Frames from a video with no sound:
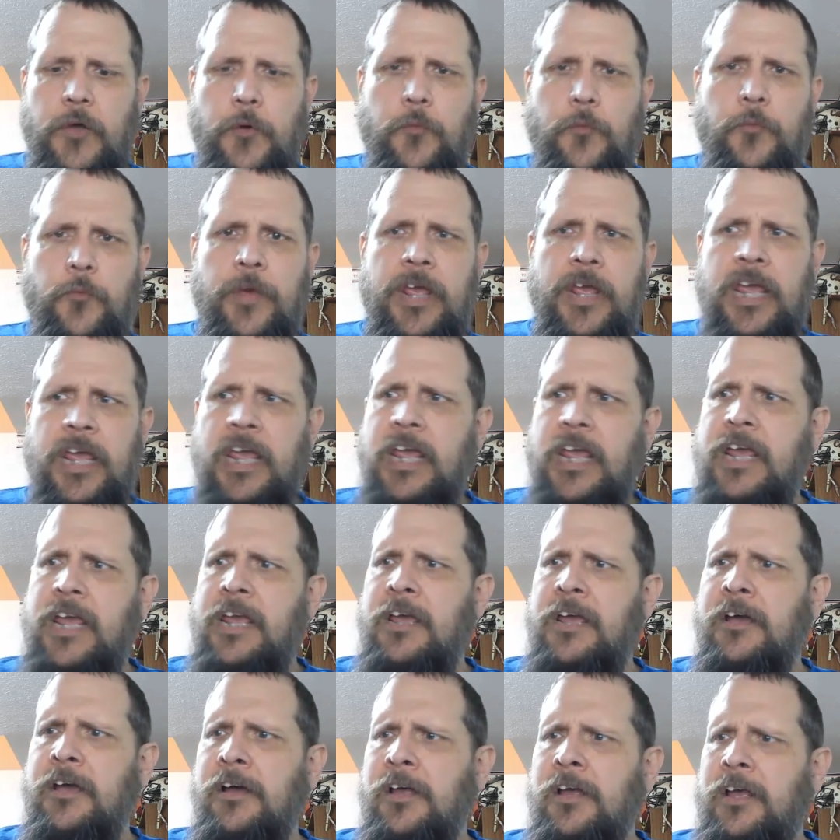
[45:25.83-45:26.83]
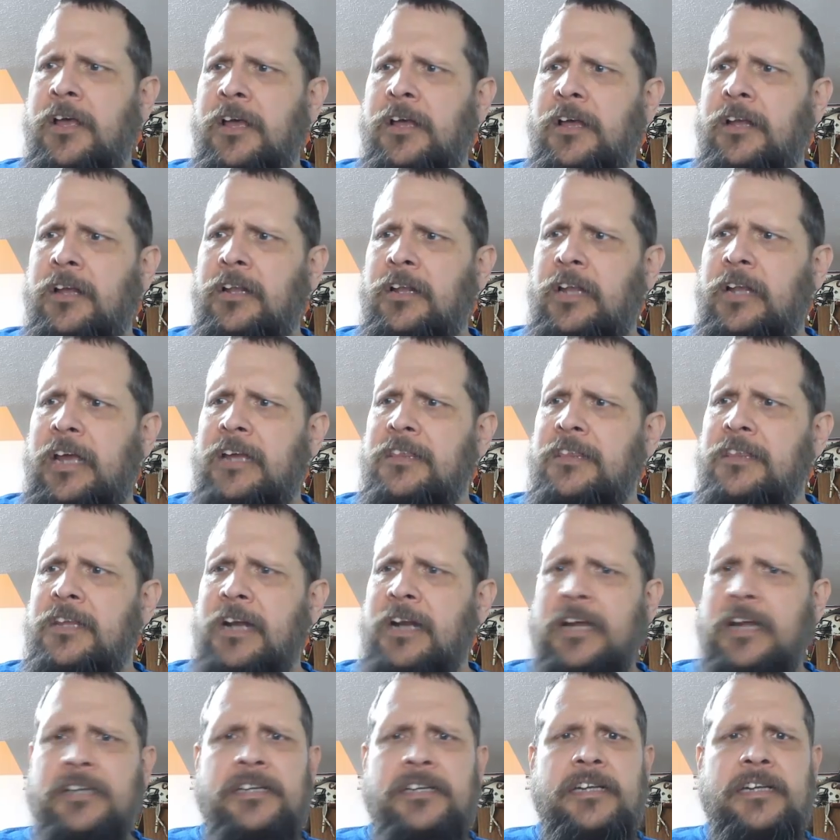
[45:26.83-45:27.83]
We In the
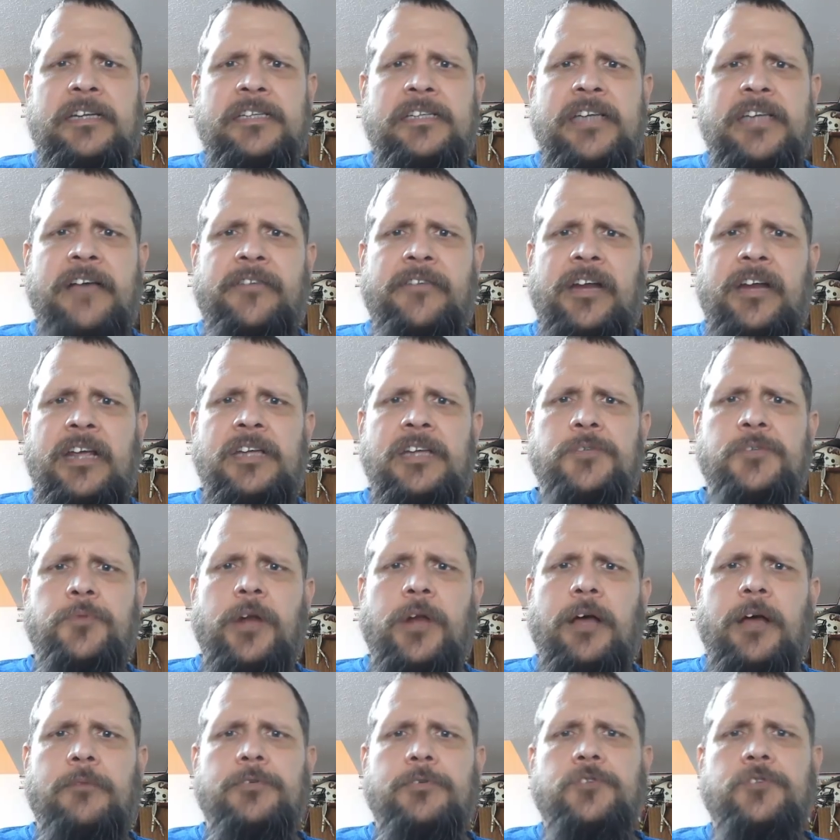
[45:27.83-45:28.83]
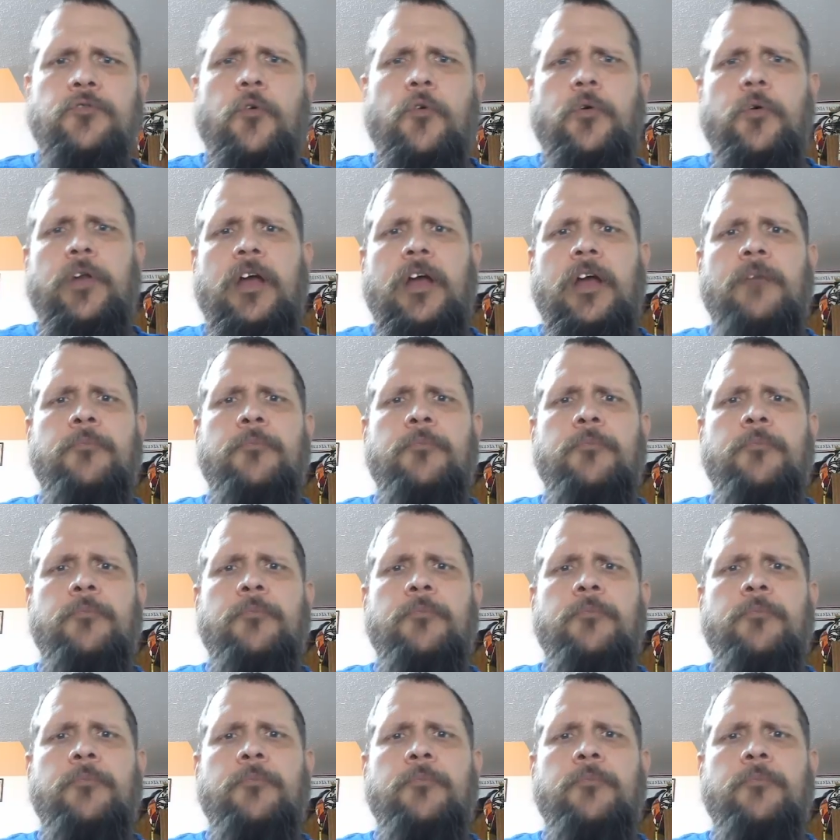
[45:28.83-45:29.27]
1970s, when I was growing